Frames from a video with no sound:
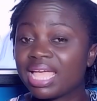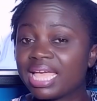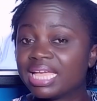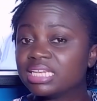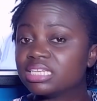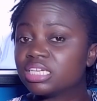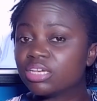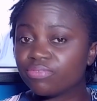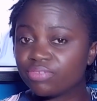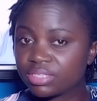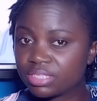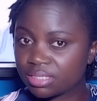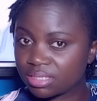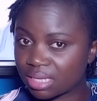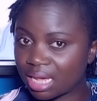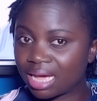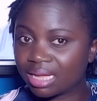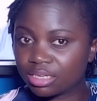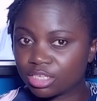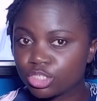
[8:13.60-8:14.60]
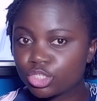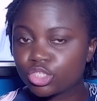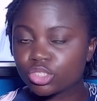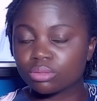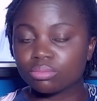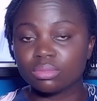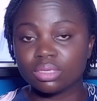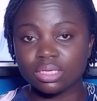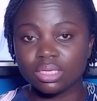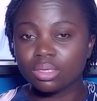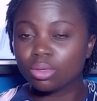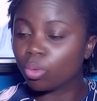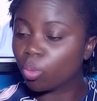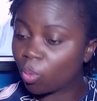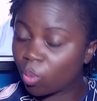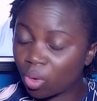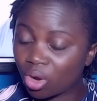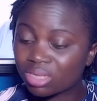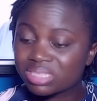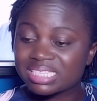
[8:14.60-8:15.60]
And if it is adding to me,
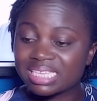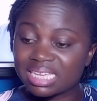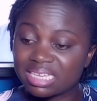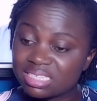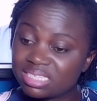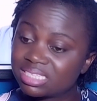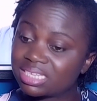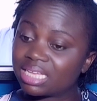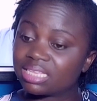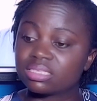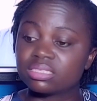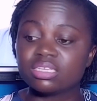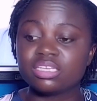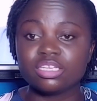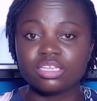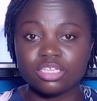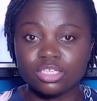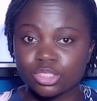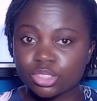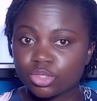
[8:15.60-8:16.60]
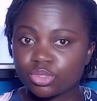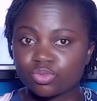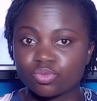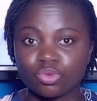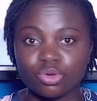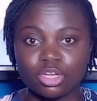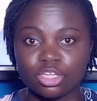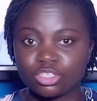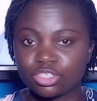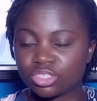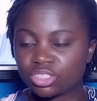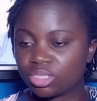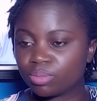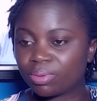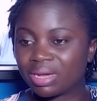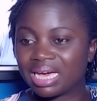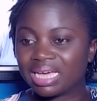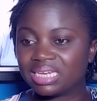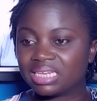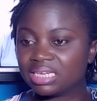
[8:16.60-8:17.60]
what exactly is this
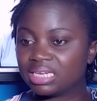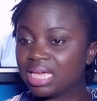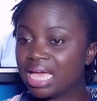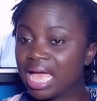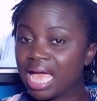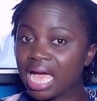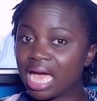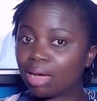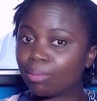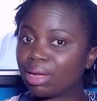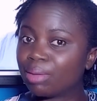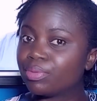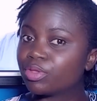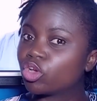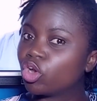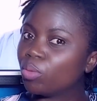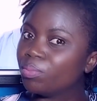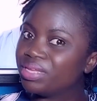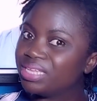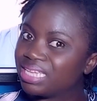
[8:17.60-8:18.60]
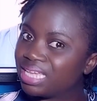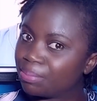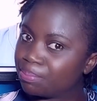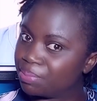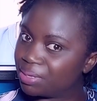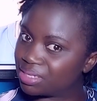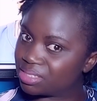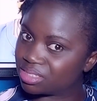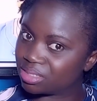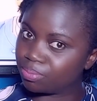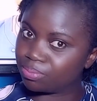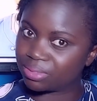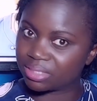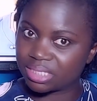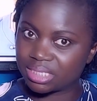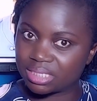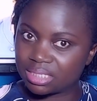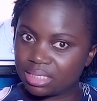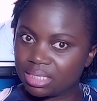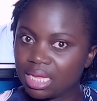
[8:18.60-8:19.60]
relationship adding? Am I becoming a better
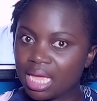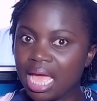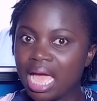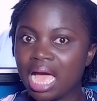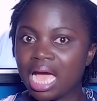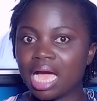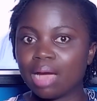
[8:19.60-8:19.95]
person?